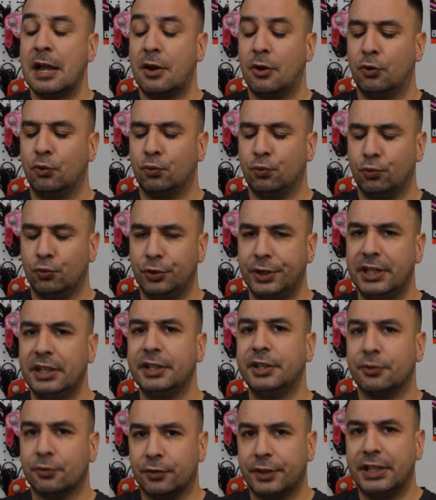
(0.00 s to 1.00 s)

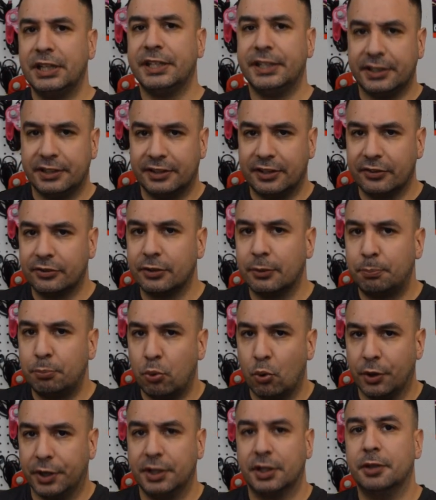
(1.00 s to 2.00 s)
really, really
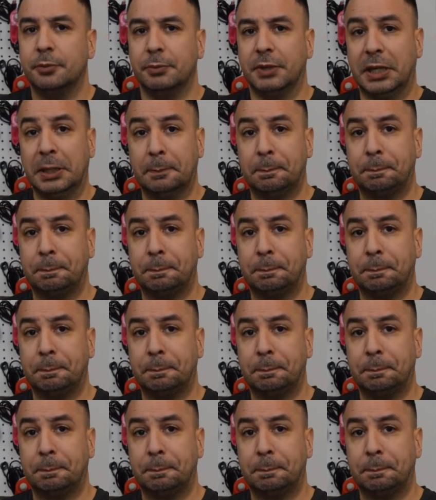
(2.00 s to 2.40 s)
disappointed me.